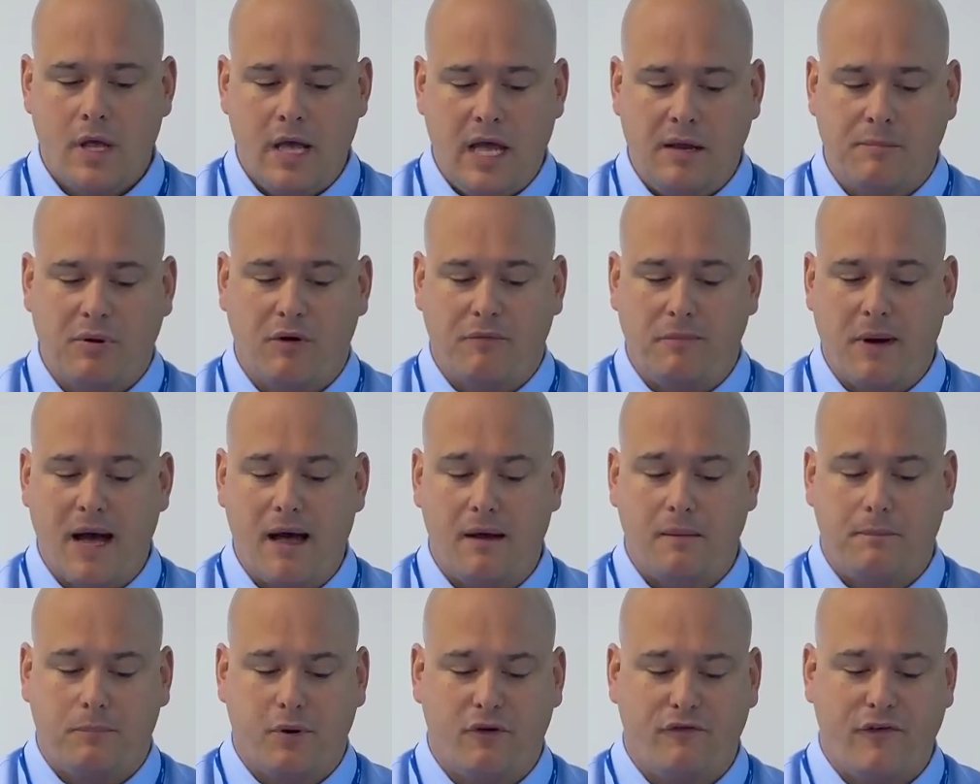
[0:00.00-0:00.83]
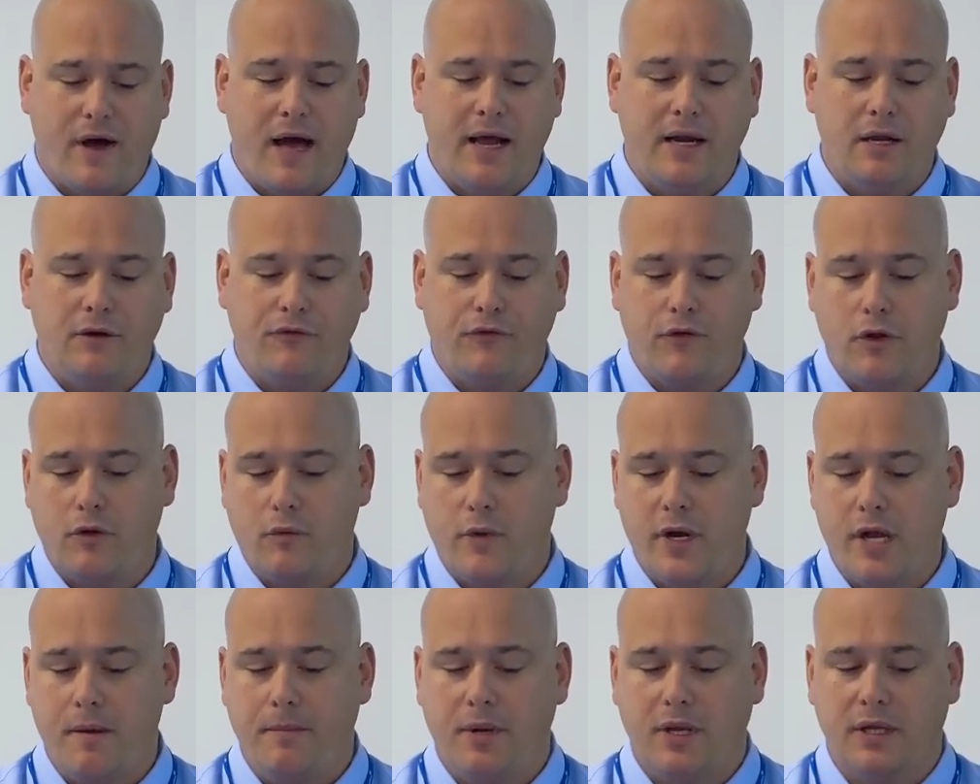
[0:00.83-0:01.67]
In providing for the
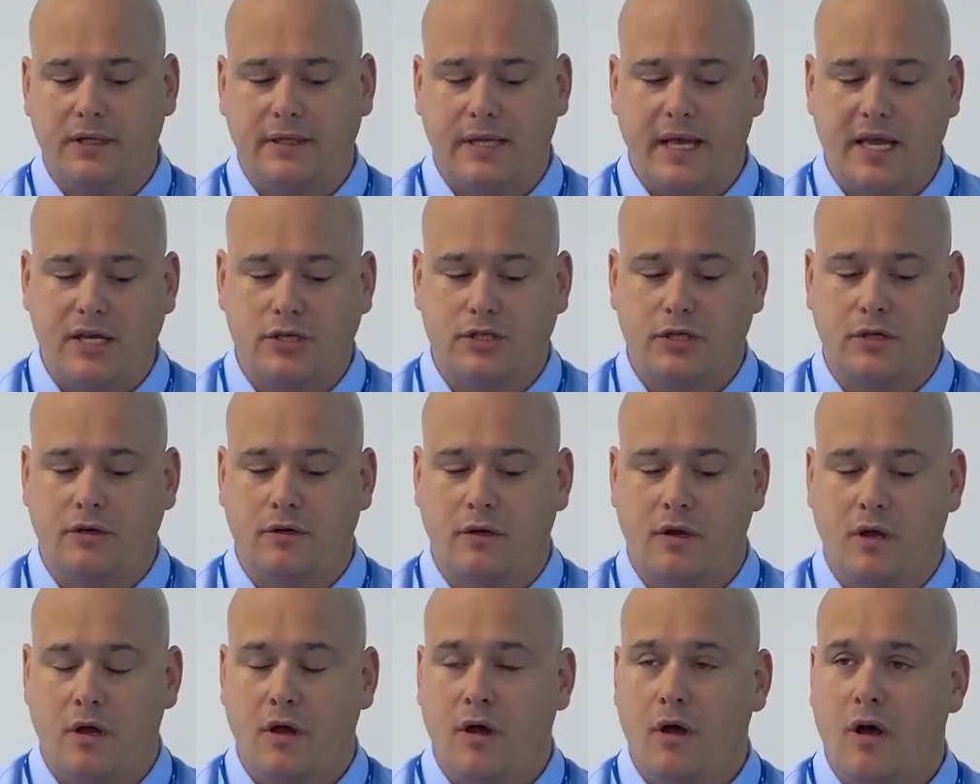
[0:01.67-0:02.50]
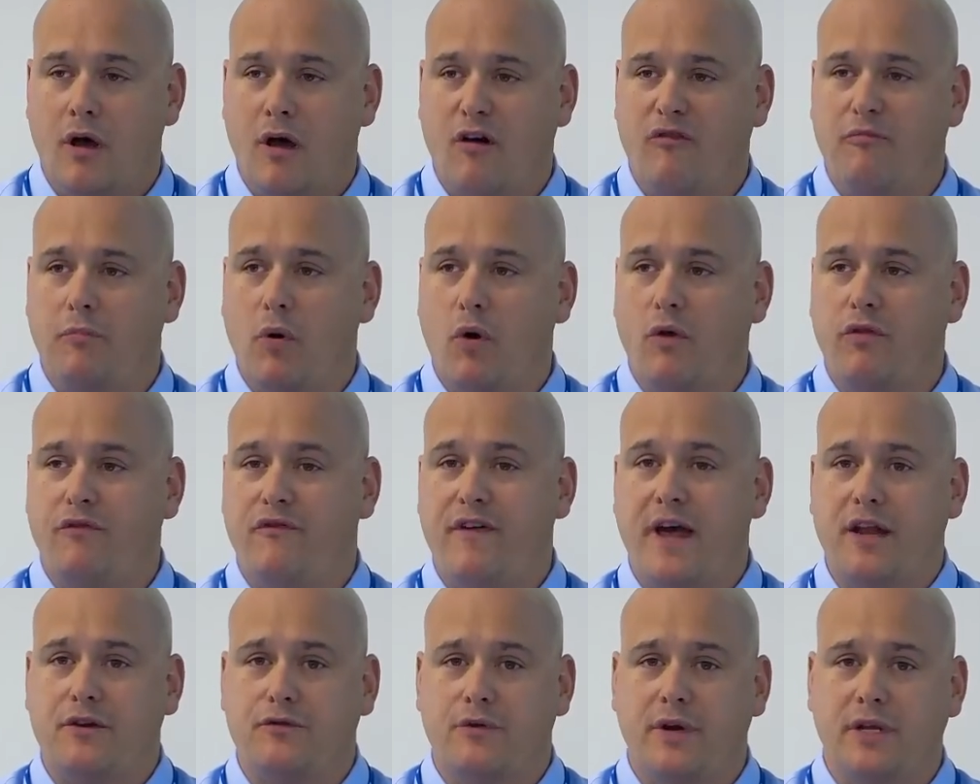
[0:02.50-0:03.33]
rehabilitation of both
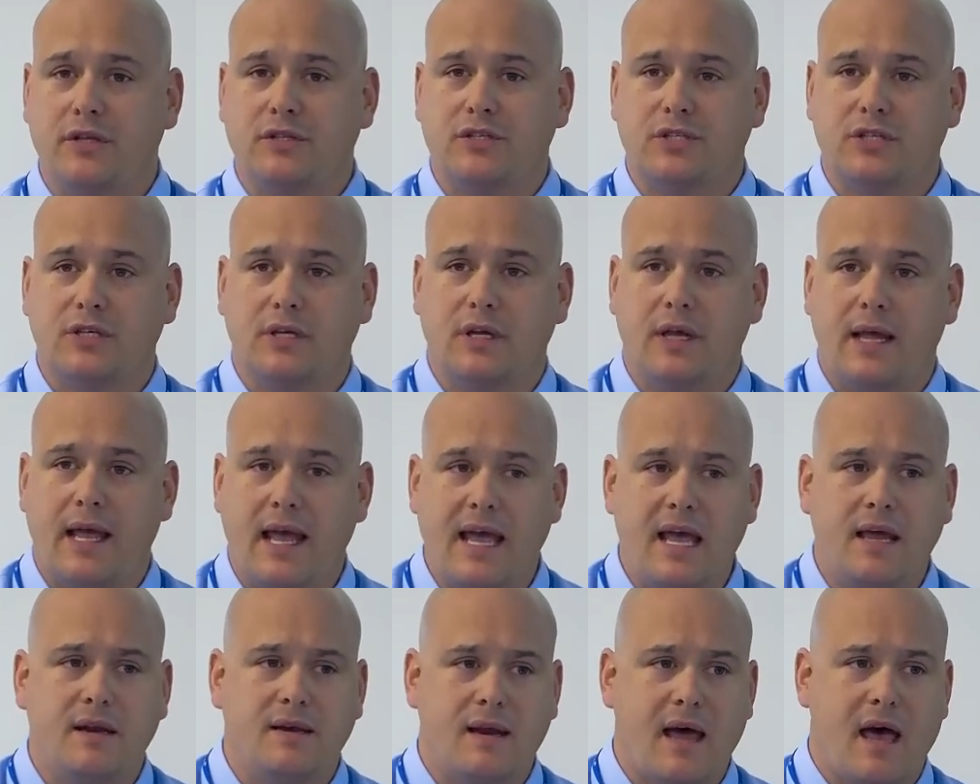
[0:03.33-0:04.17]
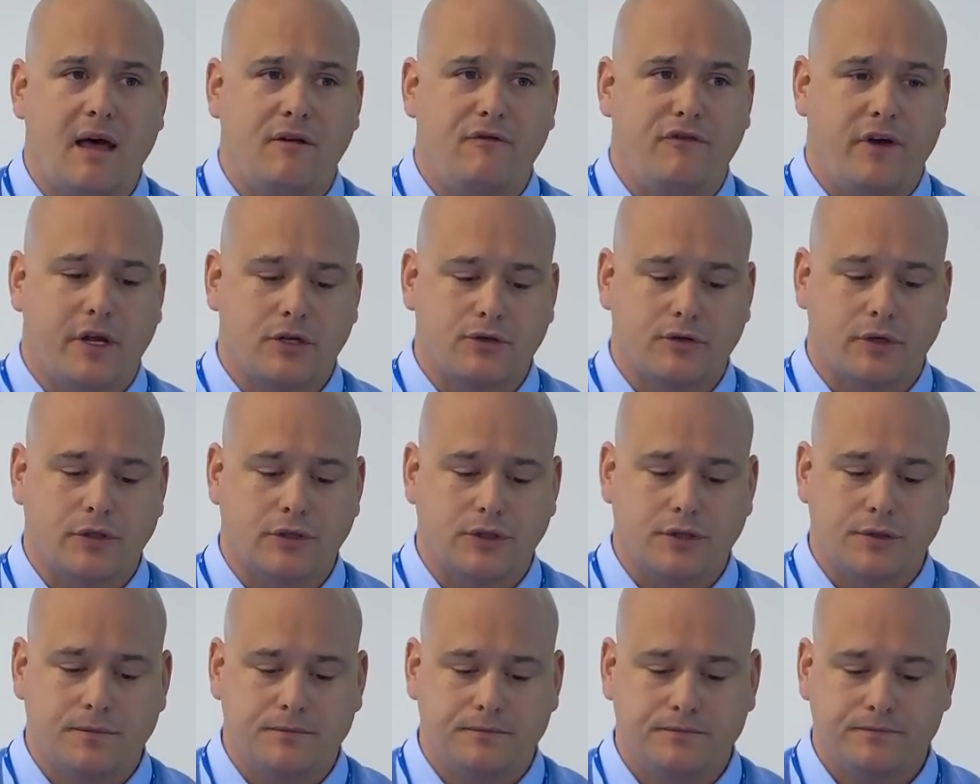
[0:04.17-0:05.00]
veterans and
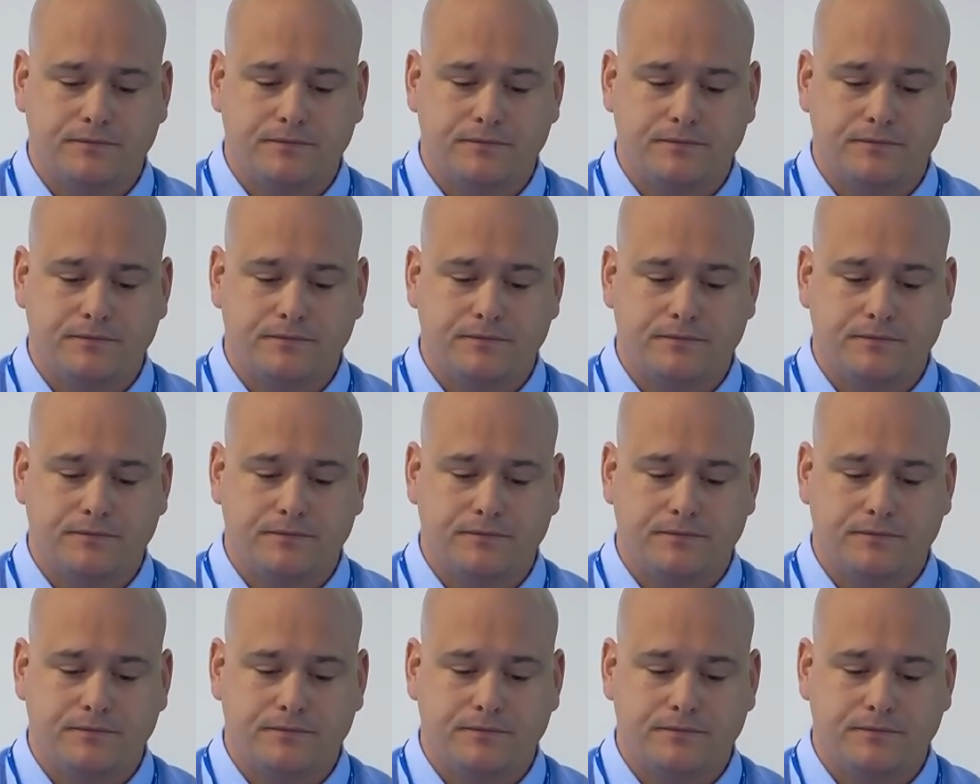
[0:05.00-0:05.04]
non-veterans.